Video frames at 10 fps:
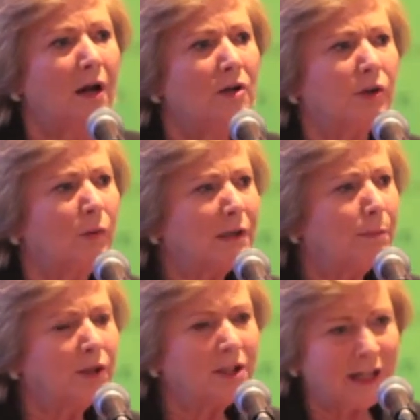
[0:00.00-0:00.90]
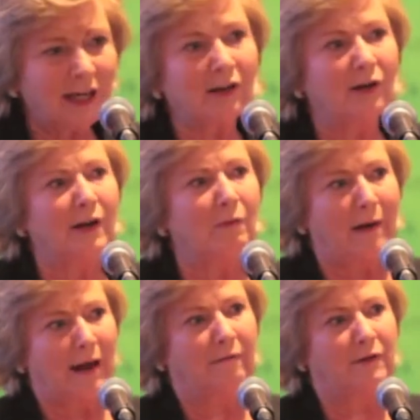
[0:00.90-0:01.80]
So it's particularly
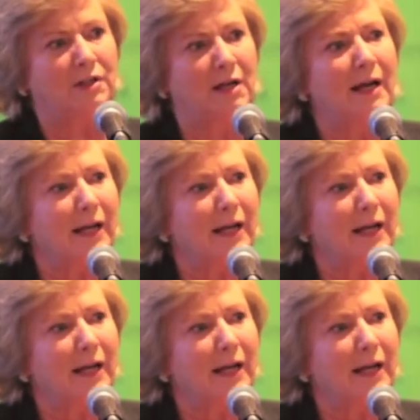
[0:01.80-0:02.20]
relevant